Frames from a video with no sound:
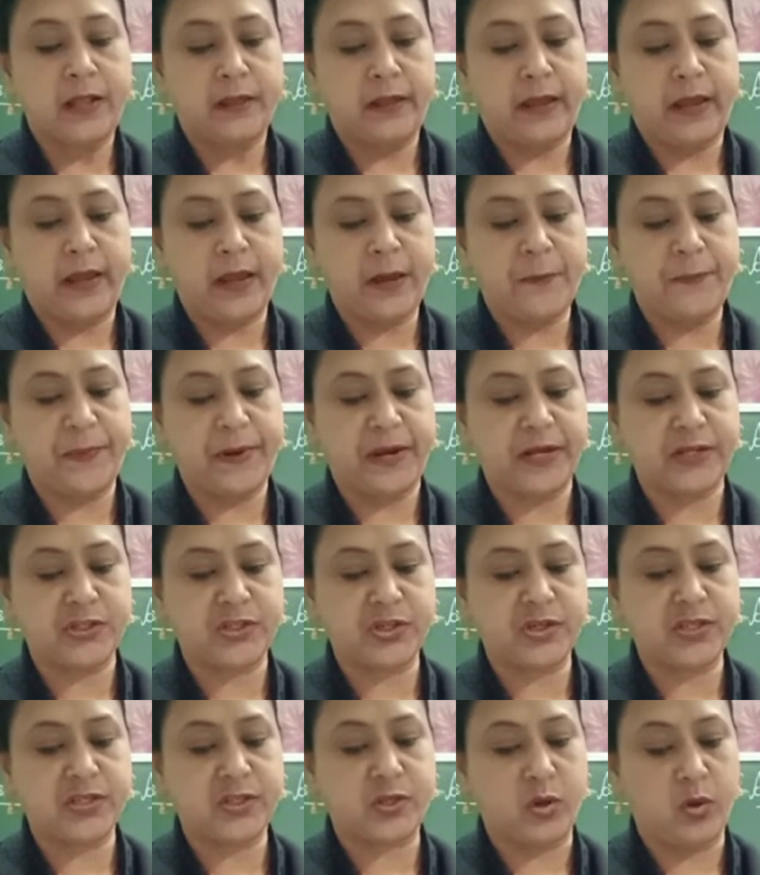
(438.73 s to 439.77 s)
The air
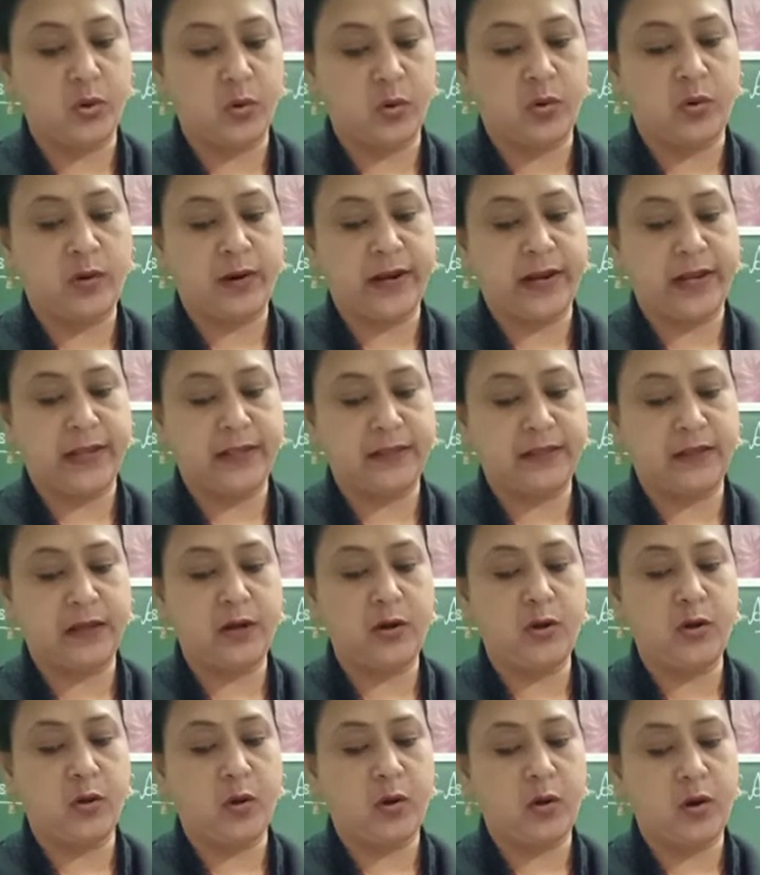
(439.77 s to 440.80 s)
pressure is low in
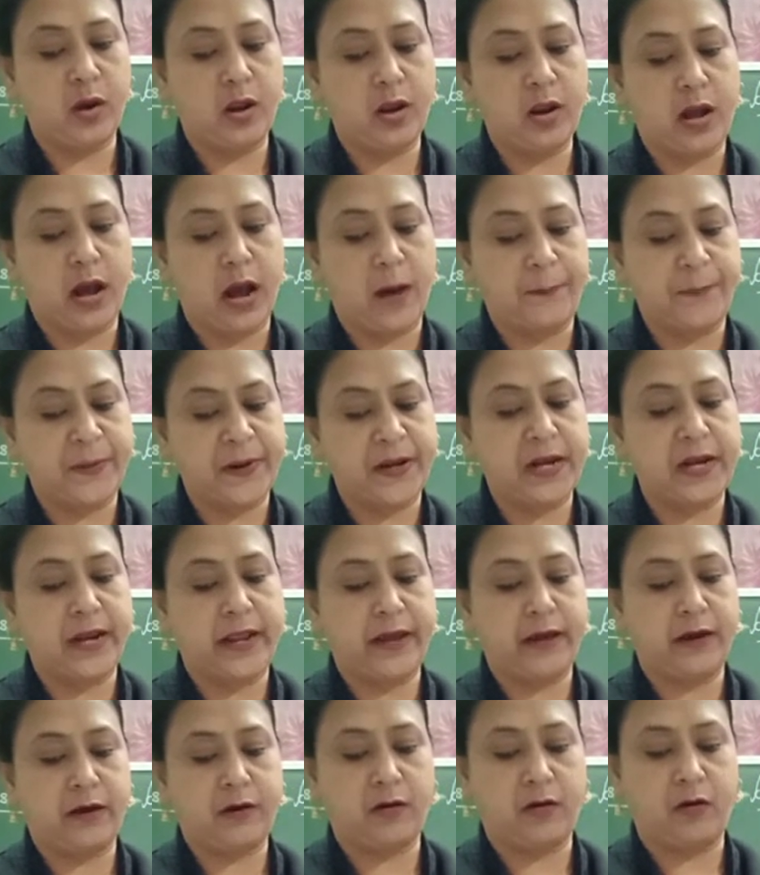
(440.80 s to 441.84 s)
the upper
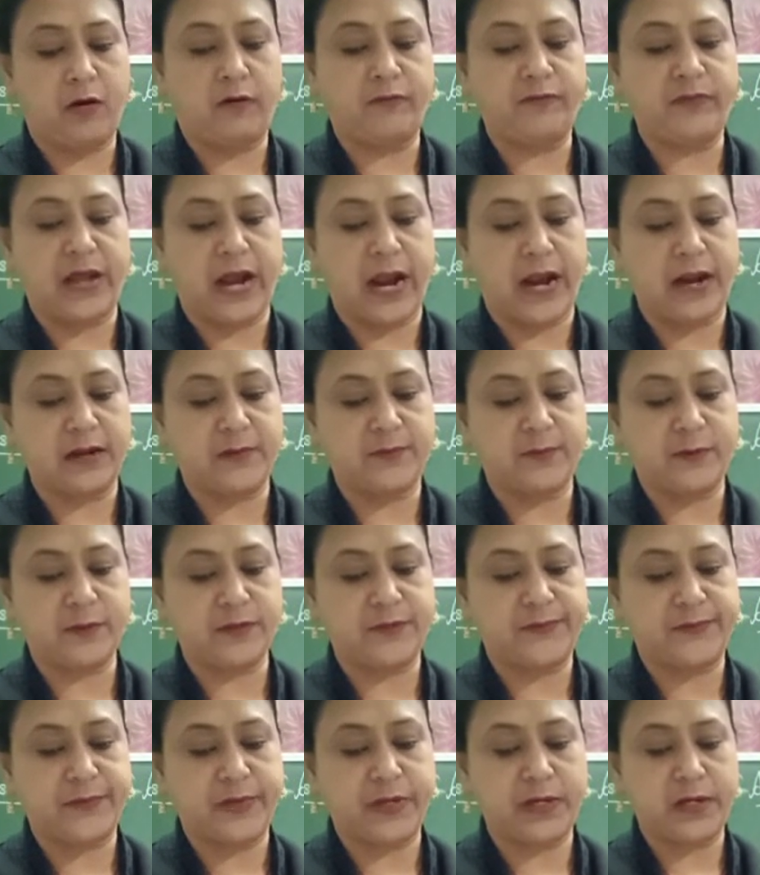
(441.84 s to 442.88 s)
layer of the
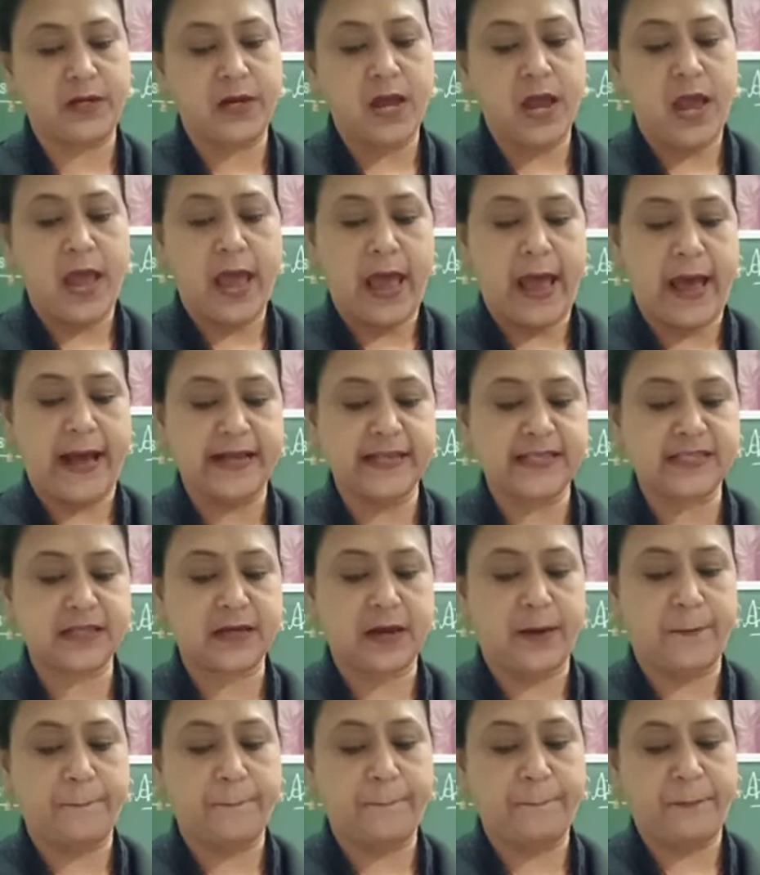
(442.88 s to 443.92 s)
atmosphere as
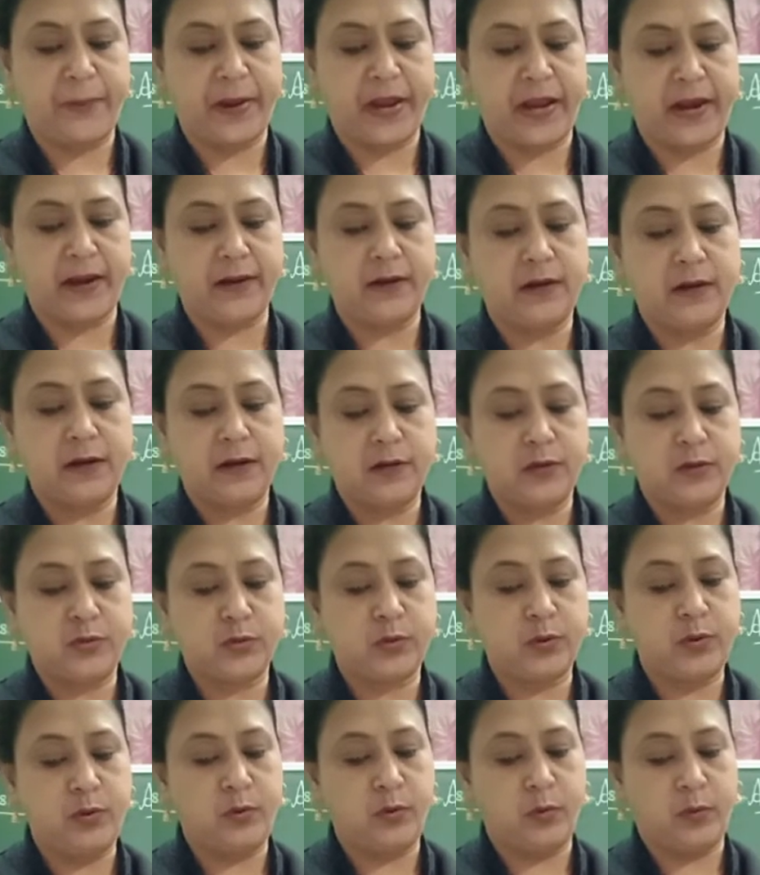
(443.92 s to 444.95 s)
compared
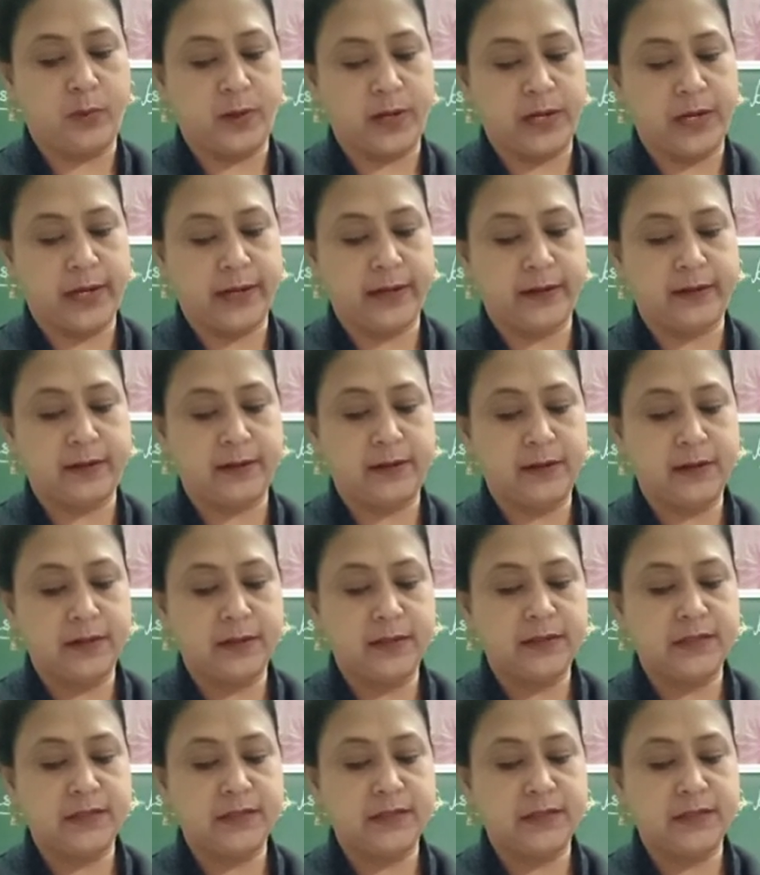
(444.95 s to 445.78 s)
to lower layer.